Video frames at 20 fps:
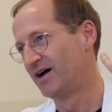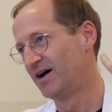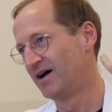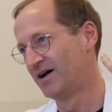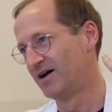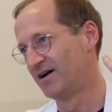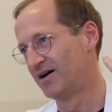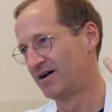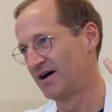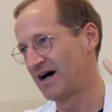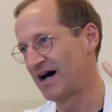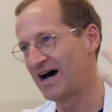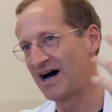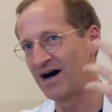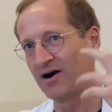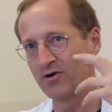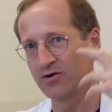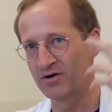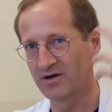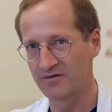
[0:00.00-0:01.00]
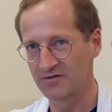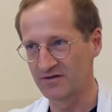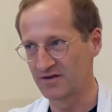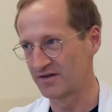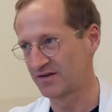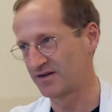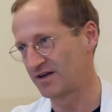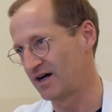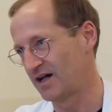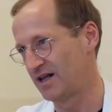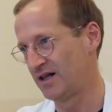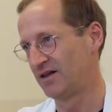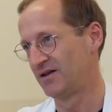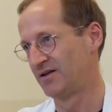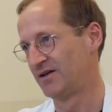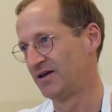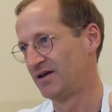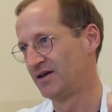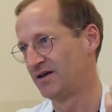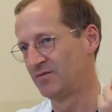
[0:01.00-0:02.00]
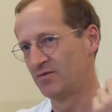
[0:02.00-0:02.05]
out of the skull.